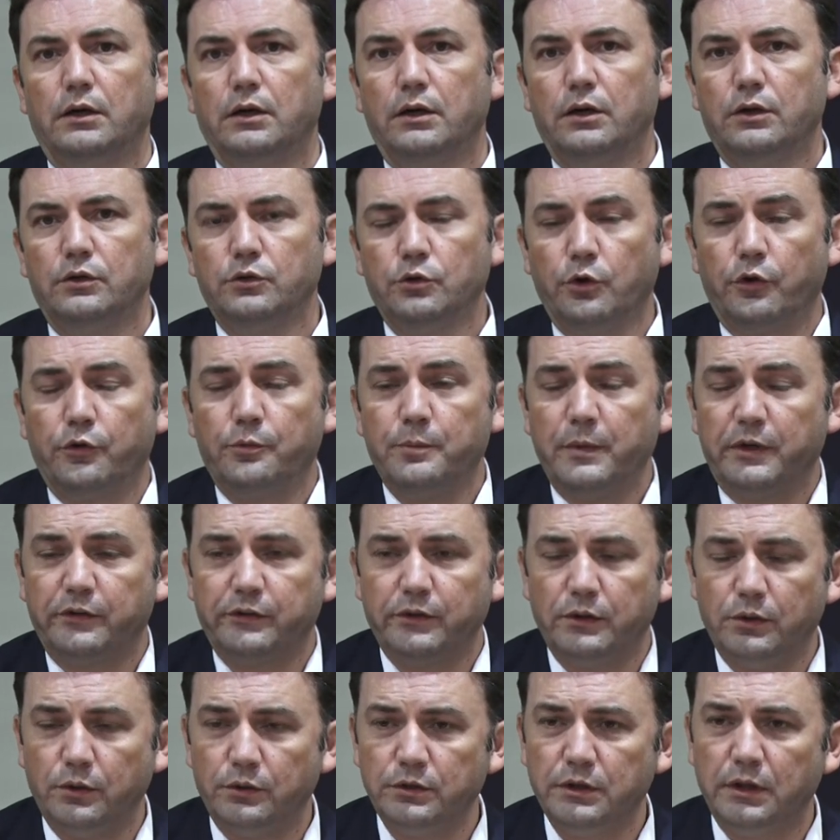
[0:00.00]
North
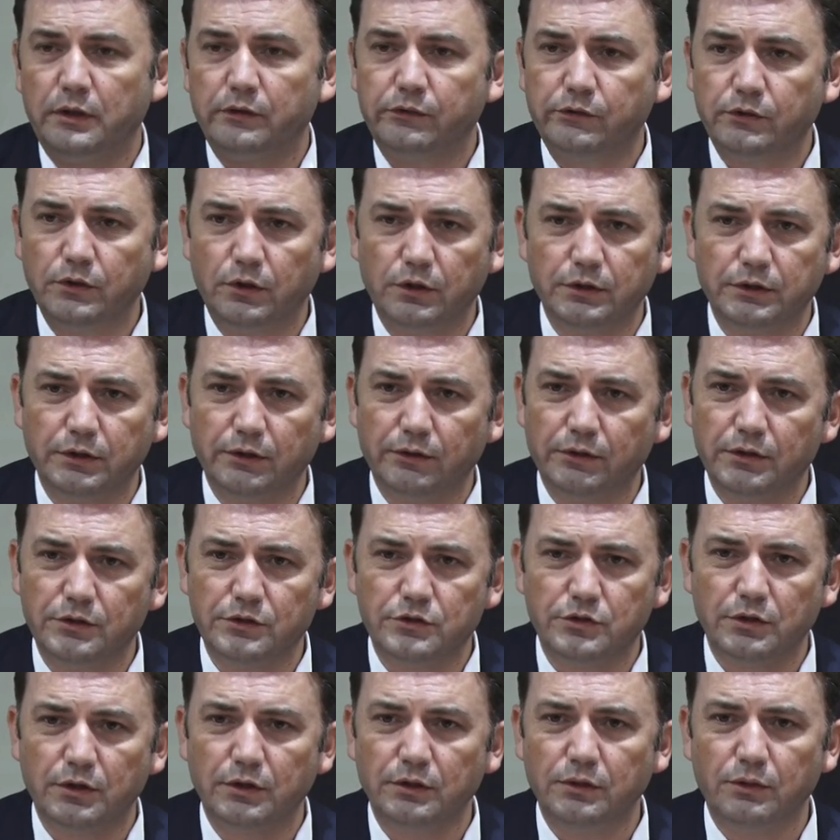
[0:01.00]
Macedonia started the
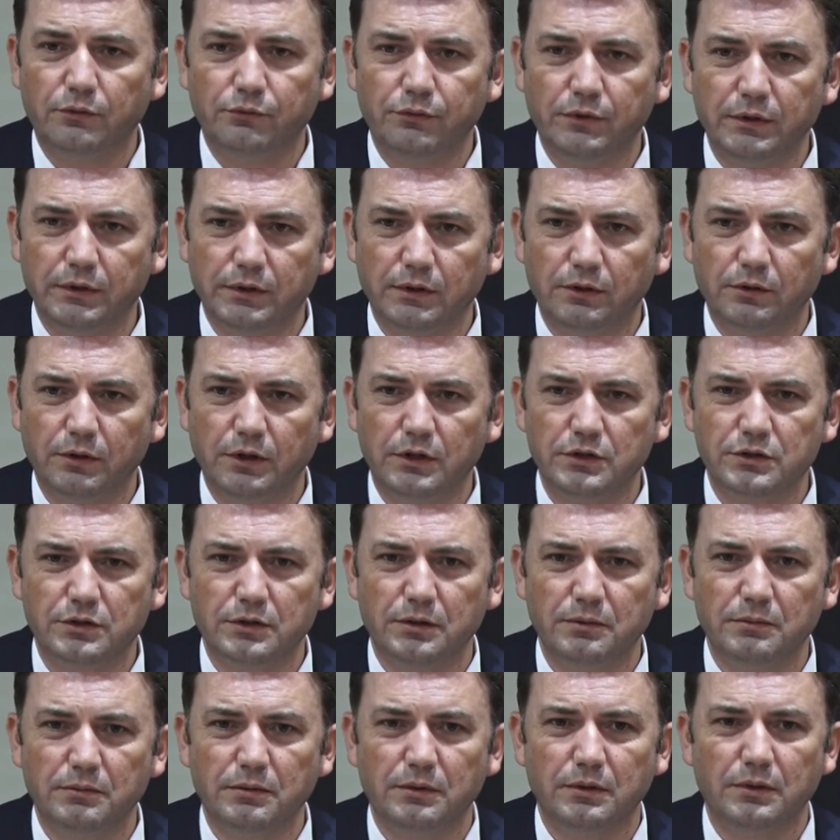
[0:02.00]
journey of
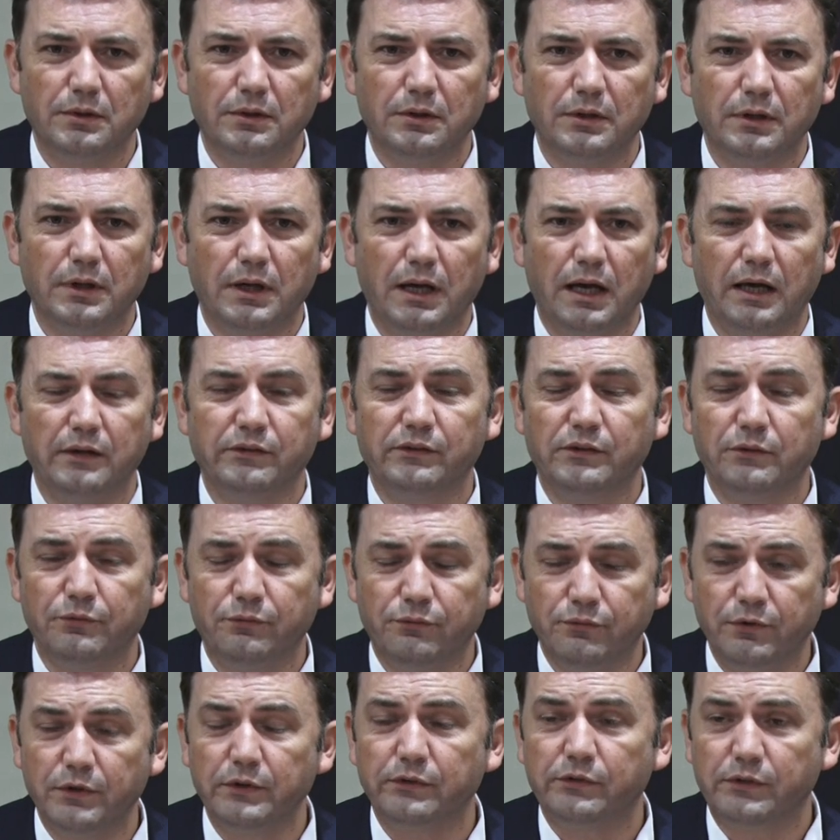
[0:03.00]
integration as the
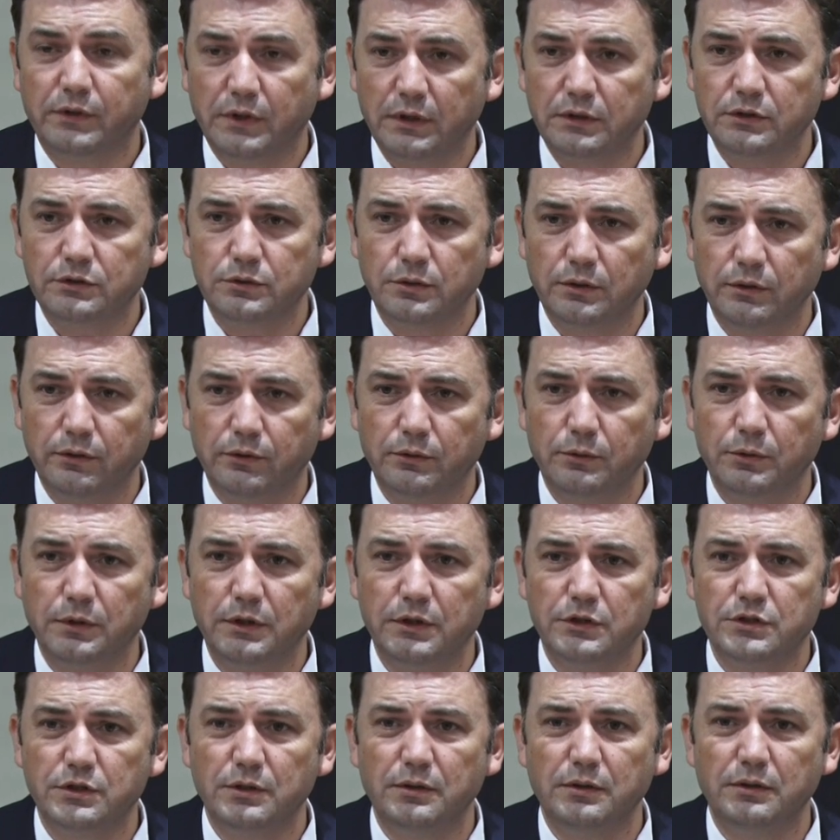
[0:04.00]
first country in the
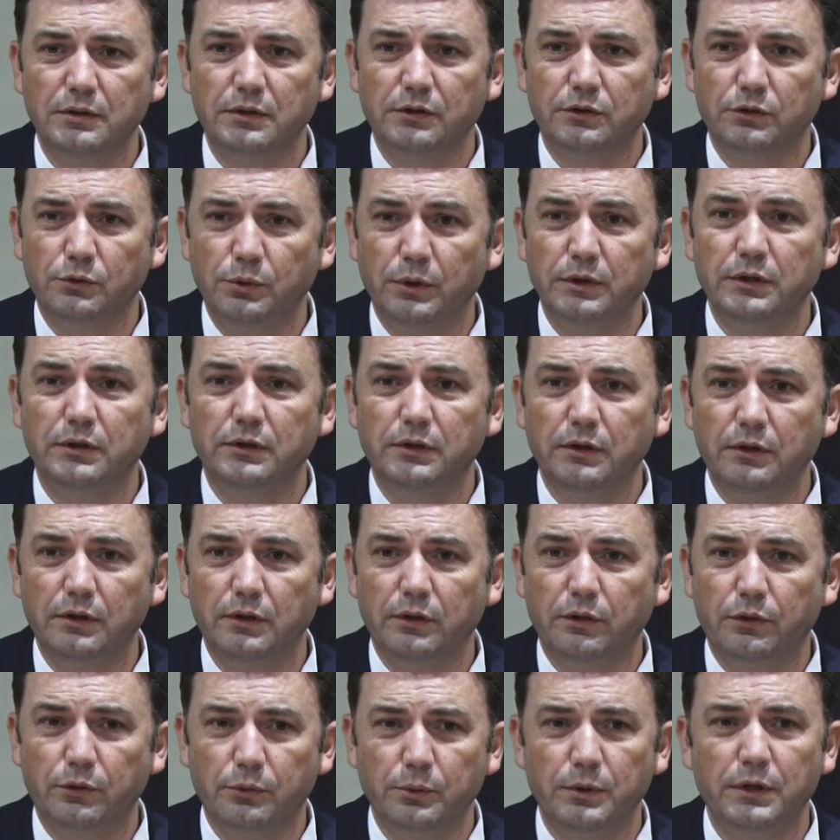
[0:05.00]
region
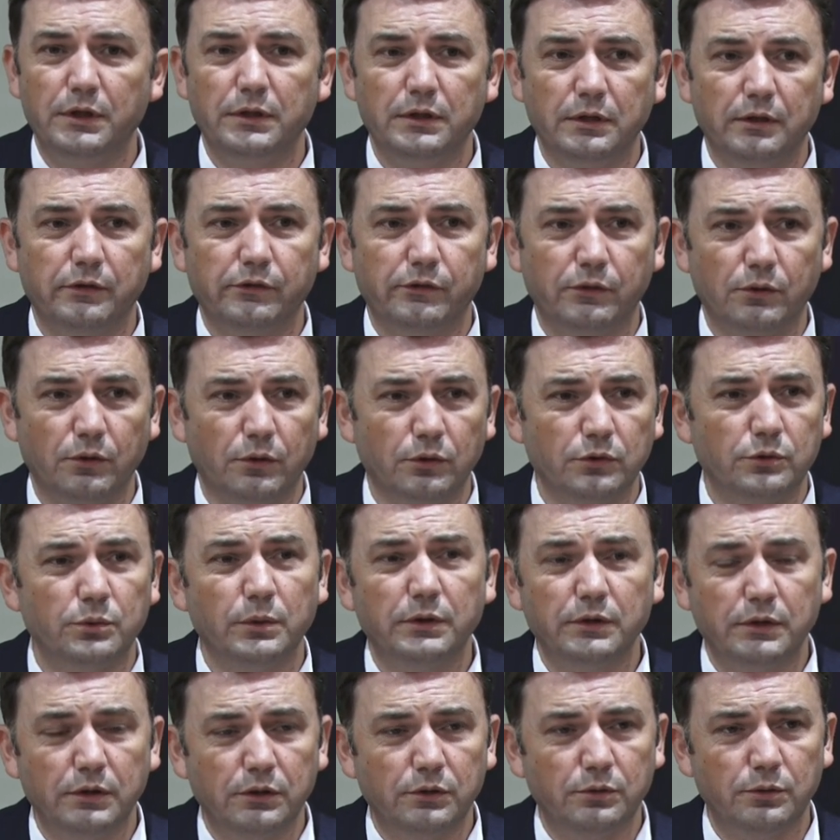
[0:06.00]
22 years ago,
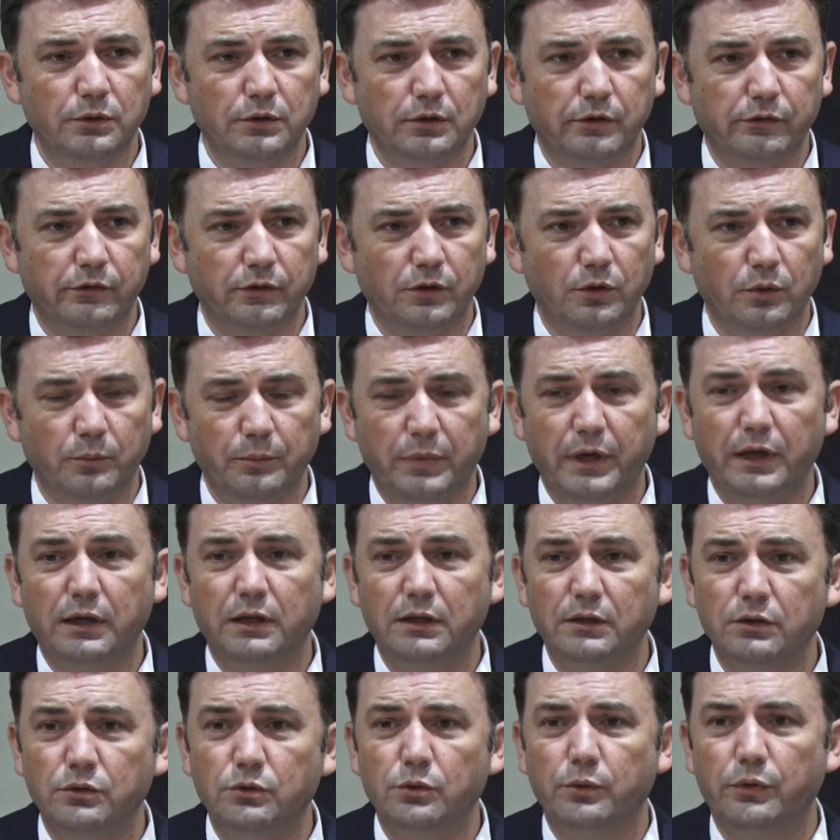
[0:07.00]
back
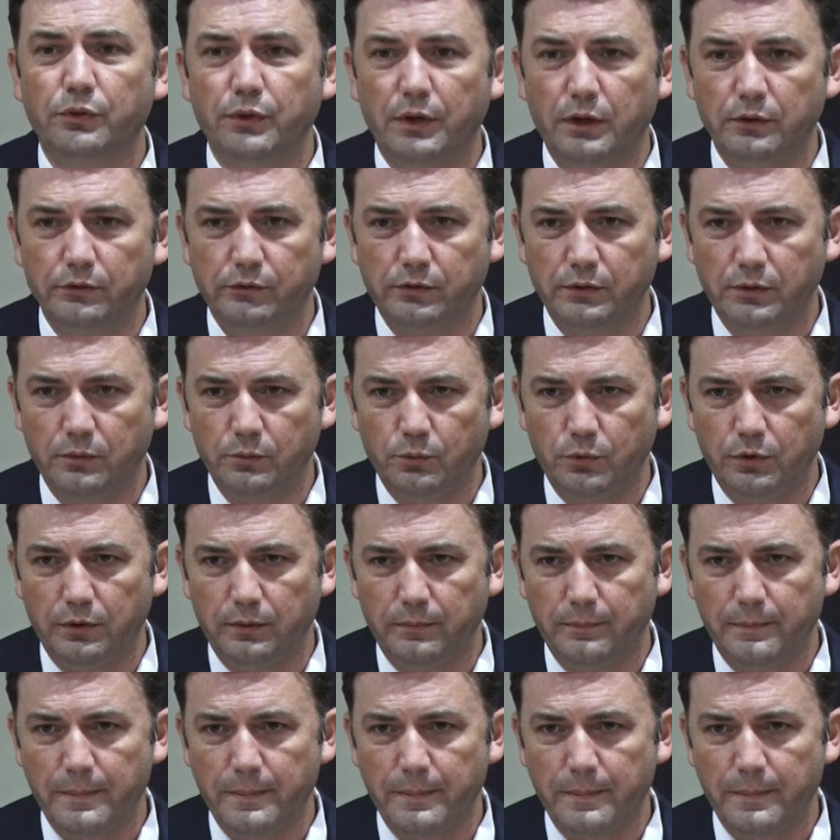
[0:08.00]
in 2001.